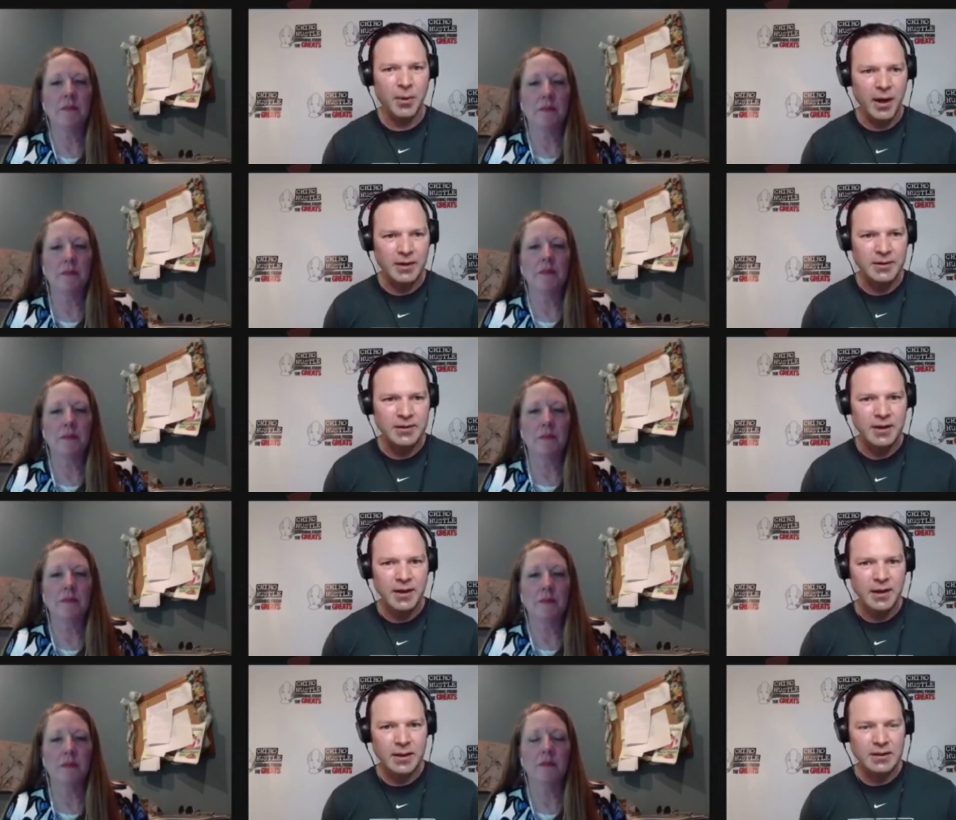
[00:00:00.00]
Speaker 1: practice,
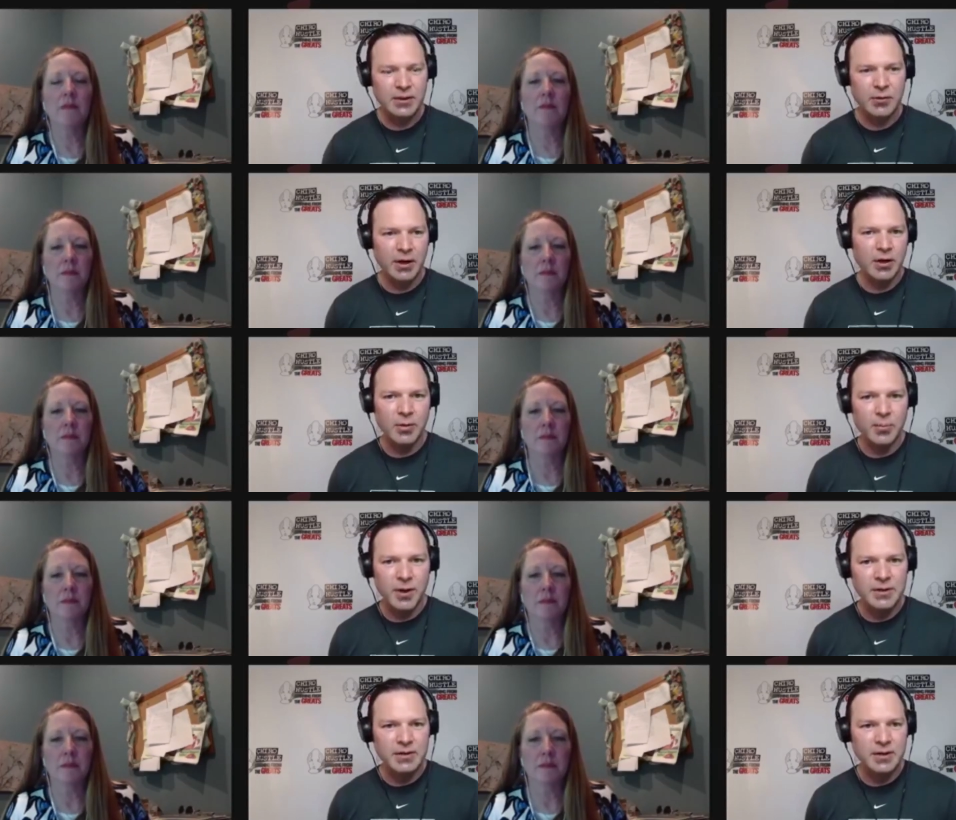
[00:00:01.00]
and that's a credit card
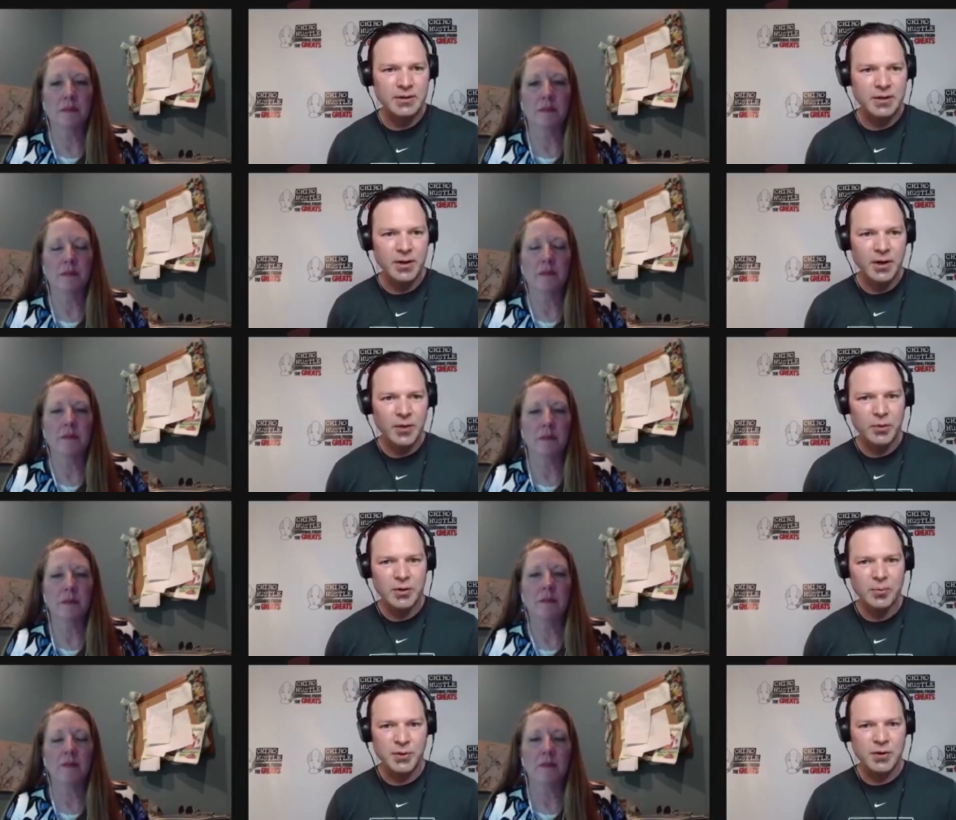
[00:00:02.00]
processor
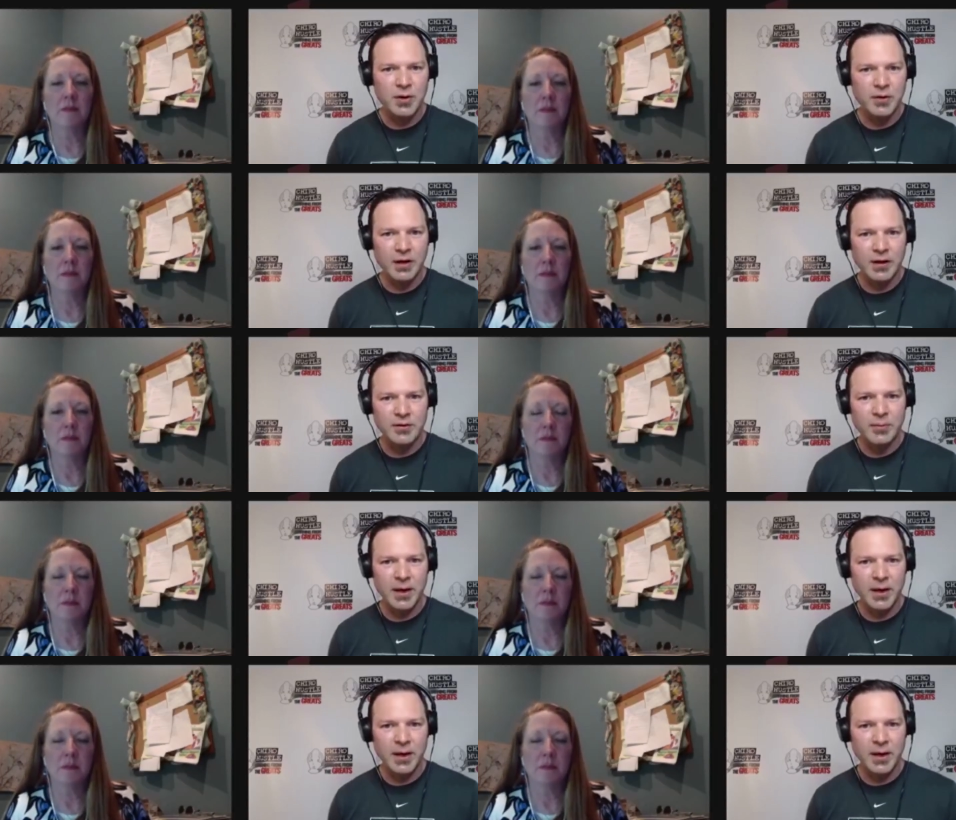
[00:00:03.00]
which Persolvent gives